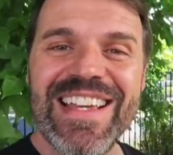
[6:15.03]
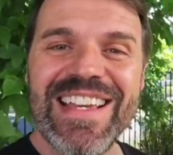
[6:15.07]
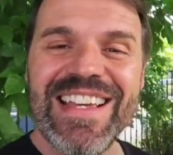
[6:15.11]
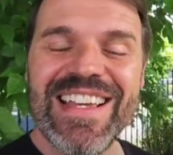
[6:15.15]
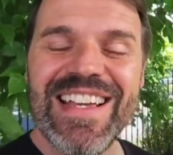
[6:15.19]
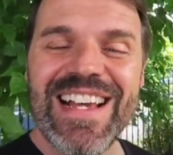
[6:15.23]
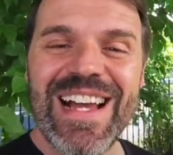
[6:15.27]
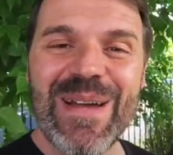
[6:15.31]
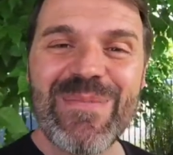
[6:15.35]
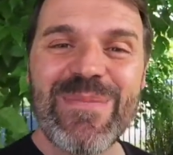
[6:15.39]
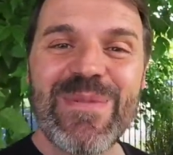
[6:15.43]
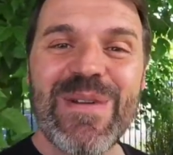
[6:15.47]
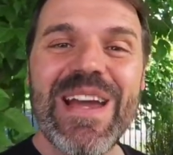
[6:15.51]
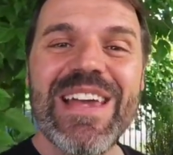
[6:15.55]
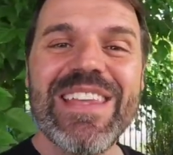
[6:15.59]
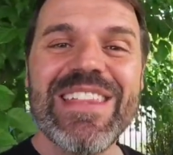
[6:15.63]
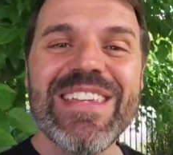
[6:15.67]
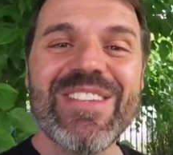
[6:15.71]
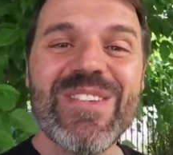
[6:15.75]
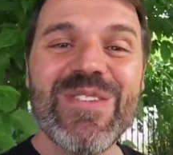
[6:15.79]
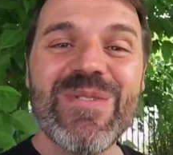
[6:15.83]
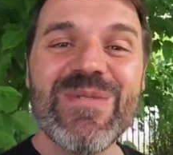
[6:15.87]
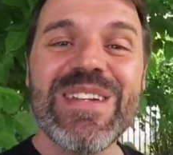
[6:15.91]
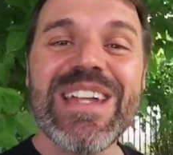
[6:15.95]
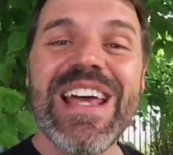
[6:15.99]
I pray
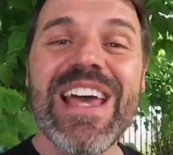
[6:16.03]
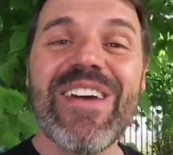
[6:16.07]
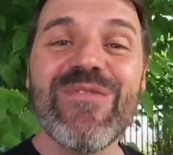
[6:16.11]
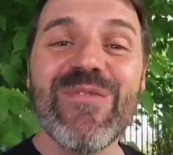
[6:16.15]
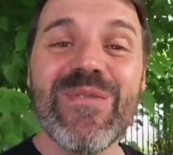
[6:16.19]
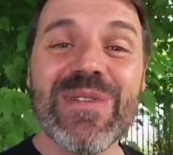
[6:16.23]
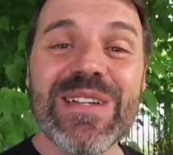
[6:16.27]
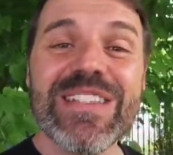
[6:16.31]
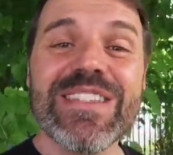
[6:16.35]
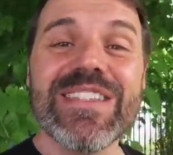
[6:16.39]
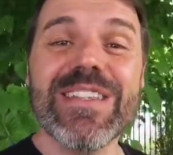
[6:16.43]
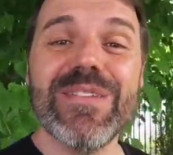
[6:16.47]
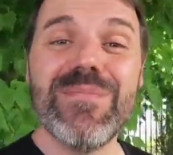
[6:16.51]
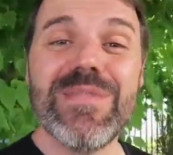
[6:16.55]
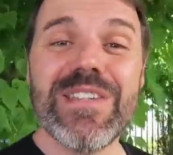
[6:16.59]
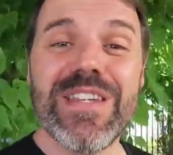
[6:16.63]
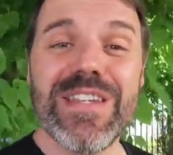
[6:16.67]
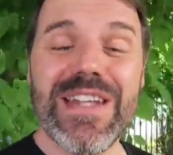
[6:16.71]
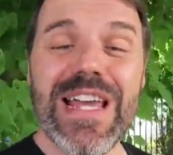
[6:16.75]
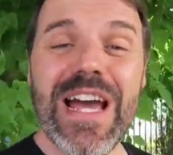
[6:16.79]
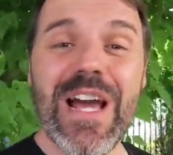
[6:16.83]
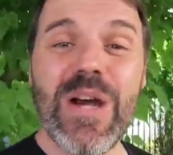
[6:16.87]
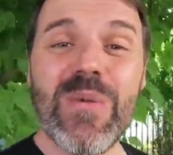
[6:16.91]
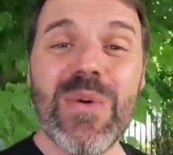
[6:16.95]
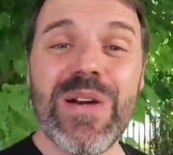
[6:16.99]
that you would have wisdom to
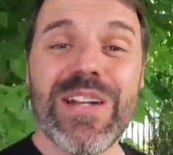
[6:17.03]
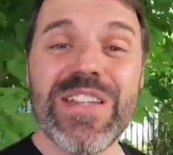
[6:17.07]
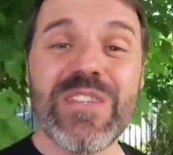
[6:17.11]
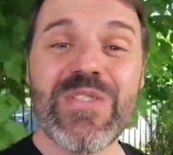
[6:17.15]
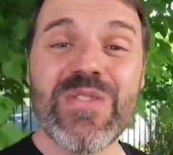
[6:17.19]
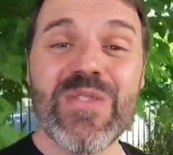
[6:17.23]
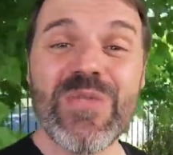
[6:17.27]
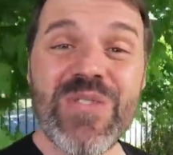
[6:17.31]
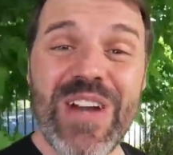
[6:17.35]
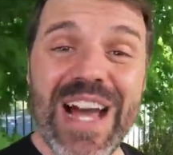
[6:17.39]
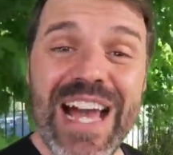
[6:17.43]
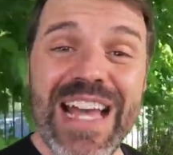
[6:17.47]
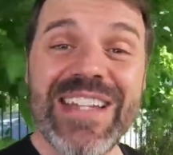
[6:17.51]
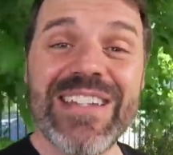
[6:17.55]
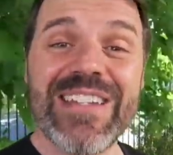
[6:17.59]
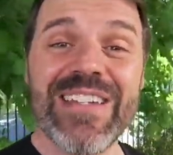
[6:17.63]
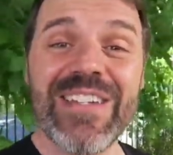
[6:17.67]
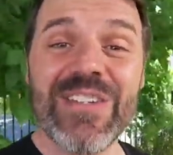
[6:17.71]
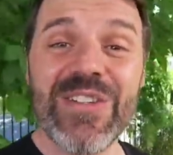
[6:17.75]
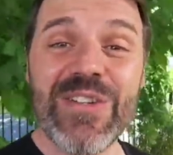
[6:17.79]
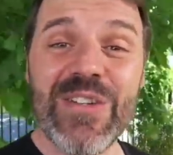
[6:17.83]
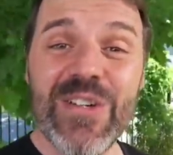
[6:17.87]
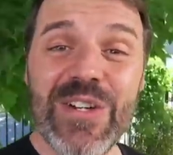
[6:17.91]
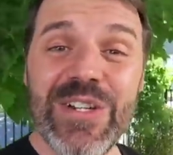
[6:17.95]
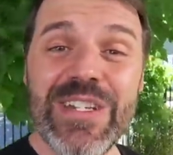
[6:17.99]
know what is right
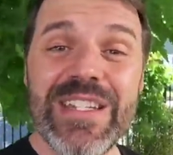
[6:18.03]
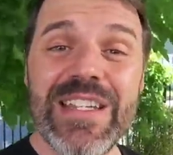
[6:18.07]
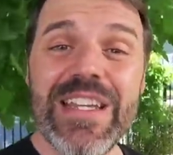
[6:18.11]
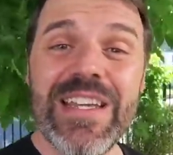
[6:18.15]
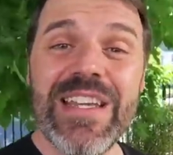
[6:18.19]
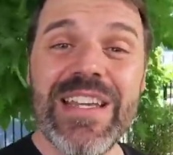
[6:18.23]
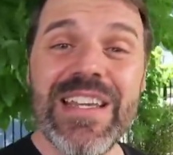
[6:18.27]
and good,